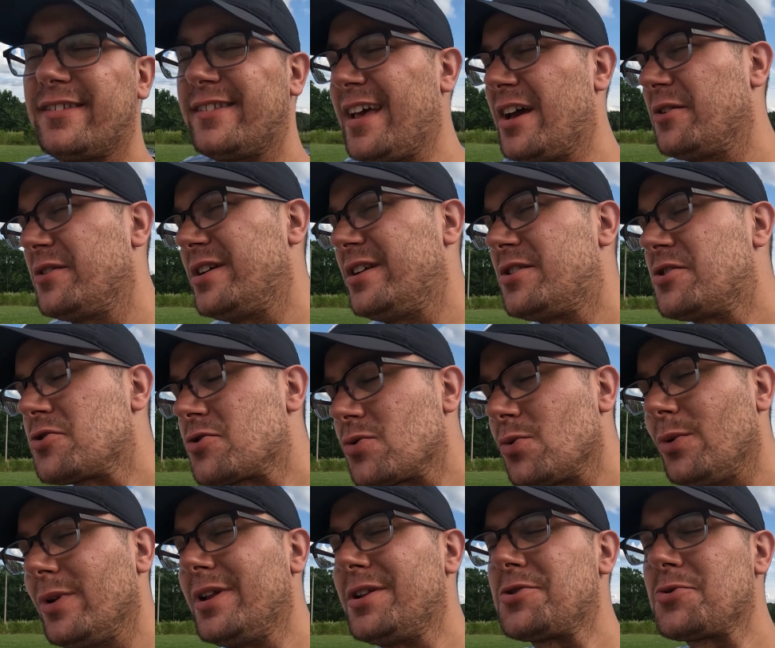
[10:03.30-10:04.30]
Sounded
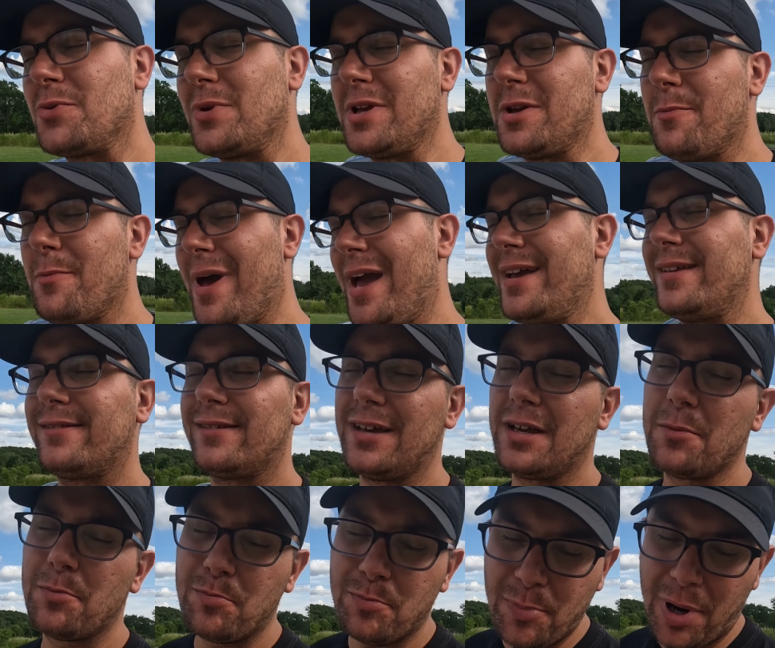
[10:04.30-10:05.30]
truly, truly
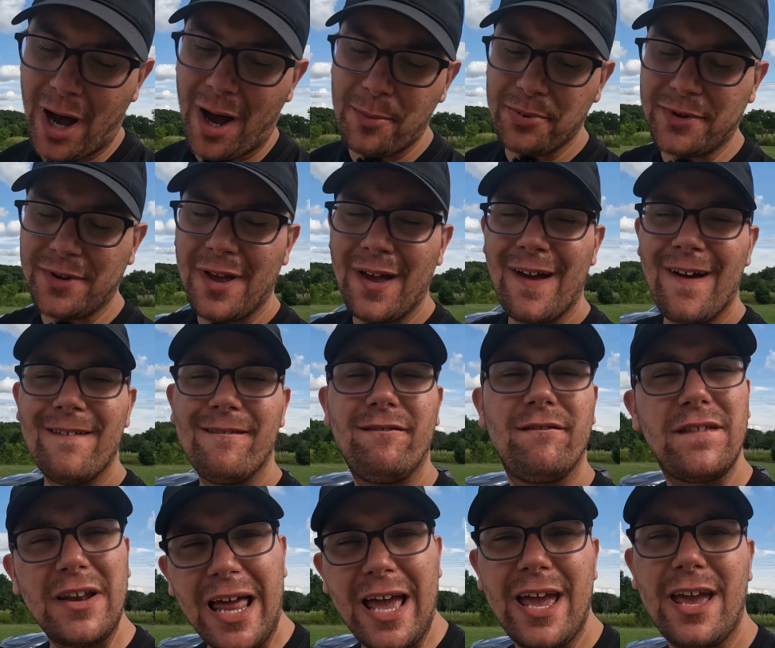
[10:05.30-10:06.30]
amazing. Popped
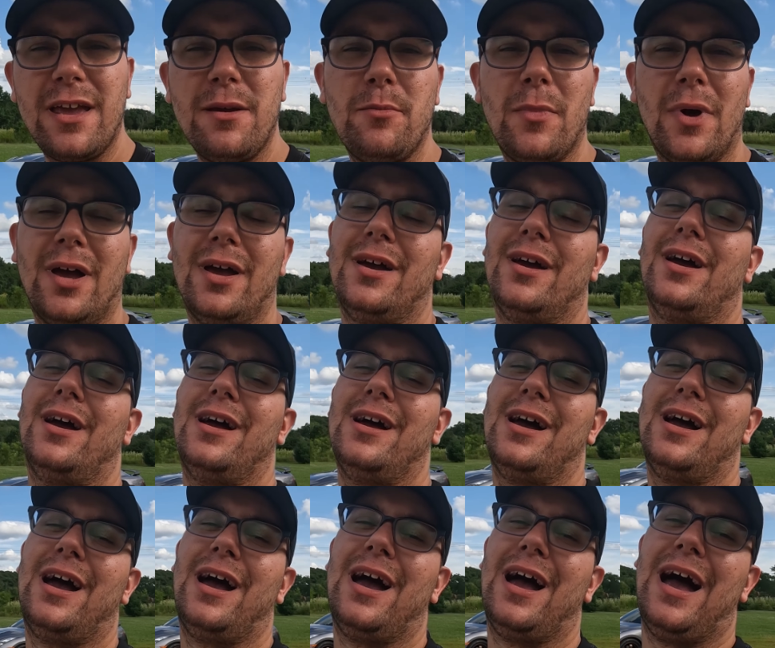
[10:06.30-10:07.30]
flame
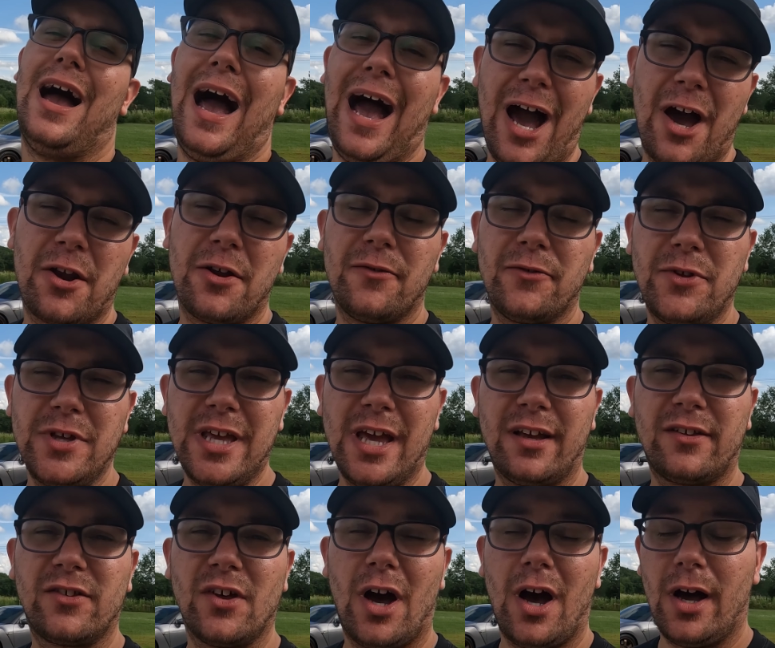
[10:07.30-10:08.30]
out of the
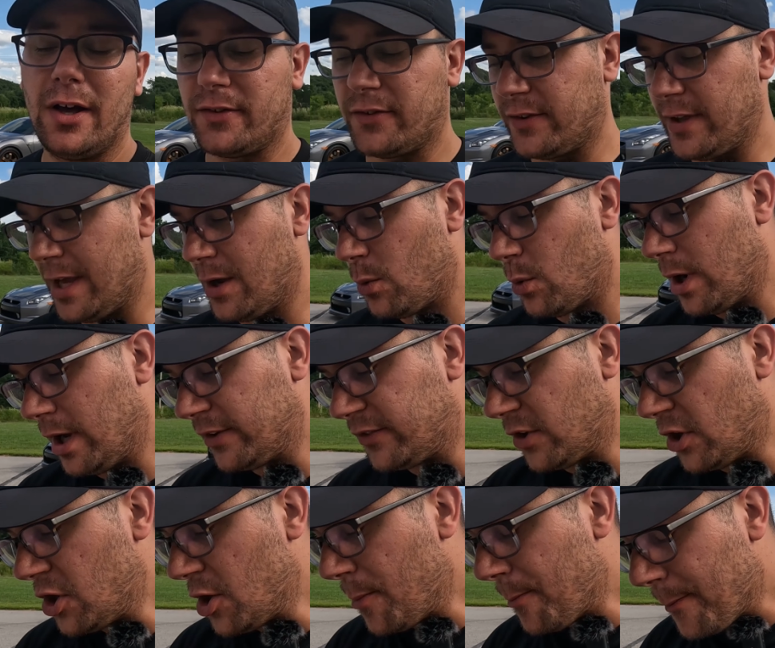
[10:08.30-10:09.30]
exhaust. It was
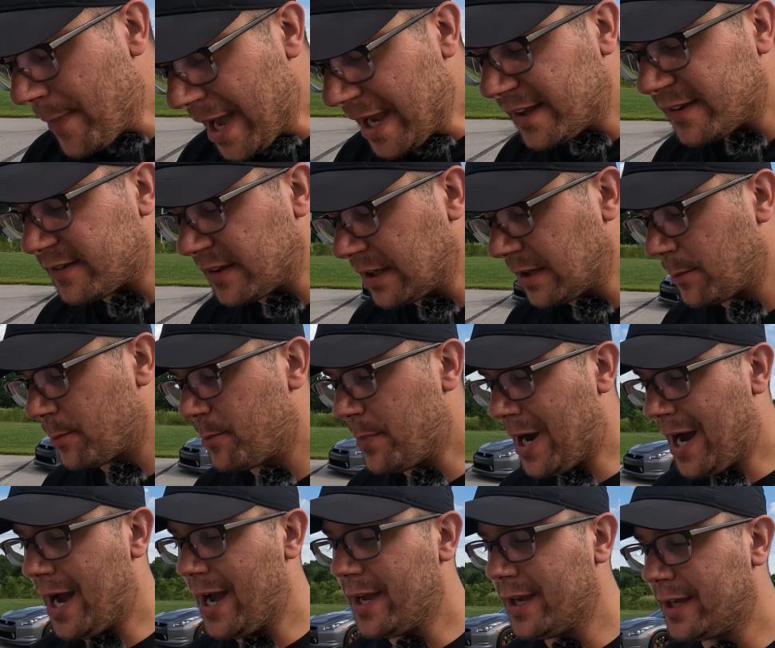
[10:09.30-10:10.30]
an amazing
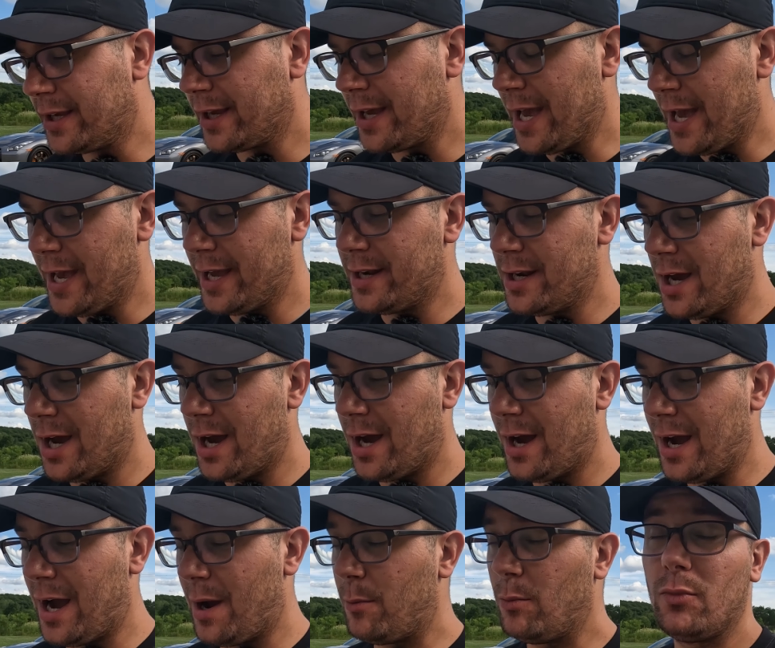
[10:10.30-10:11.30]
bike, and
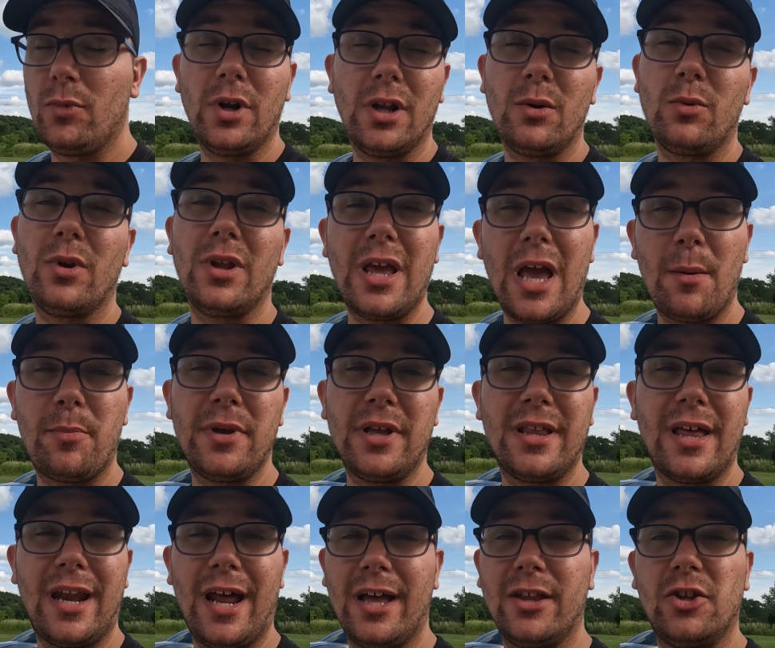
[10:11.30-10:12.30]
I'm really, really happy
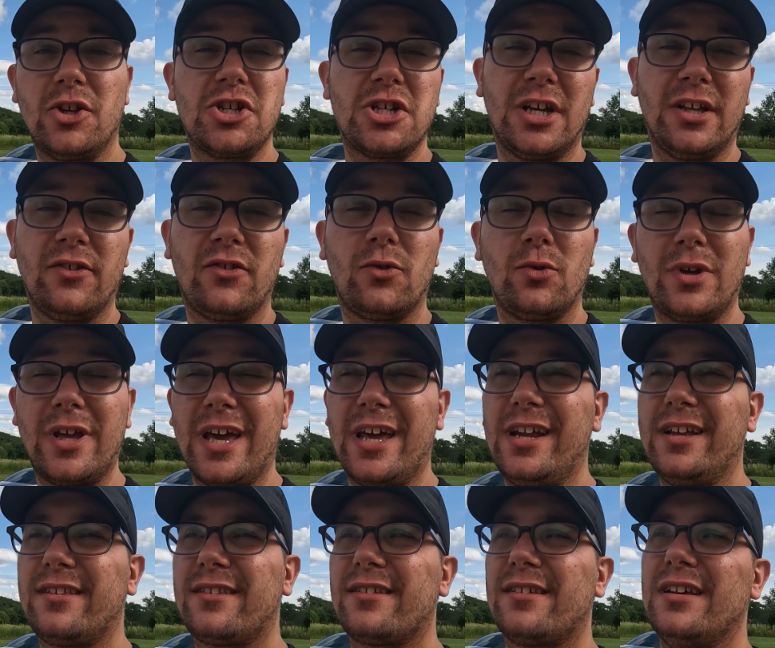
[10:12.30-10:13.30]
that I had the chance to get
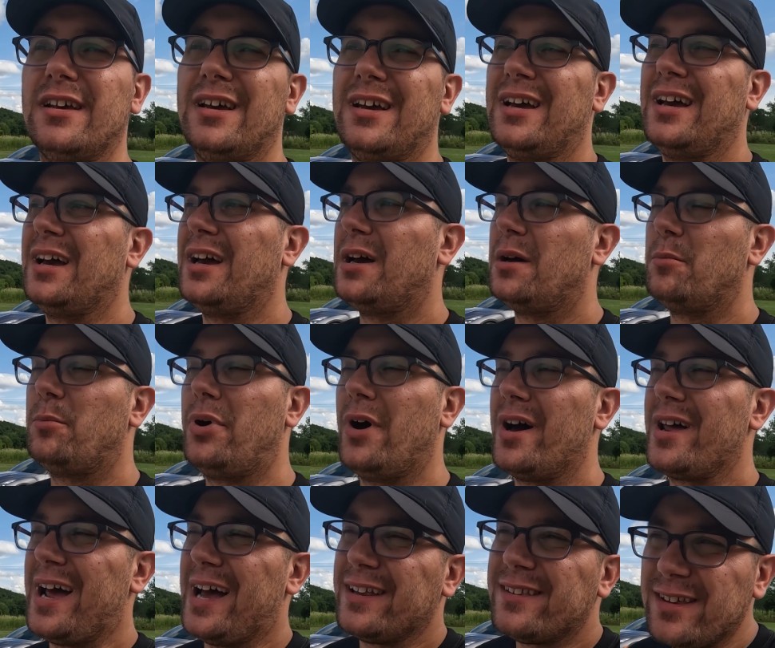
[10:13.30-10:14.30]
it.
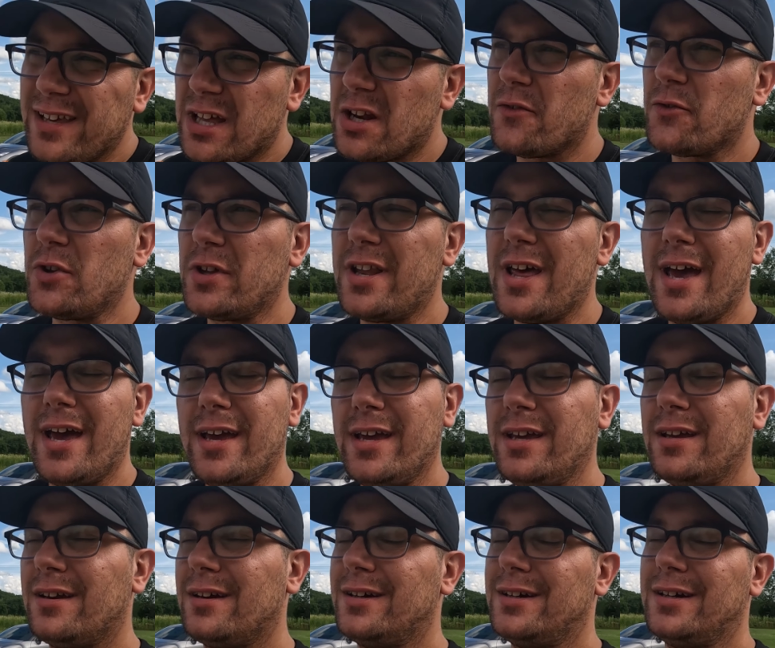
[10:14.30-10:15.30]
But at the end of the day,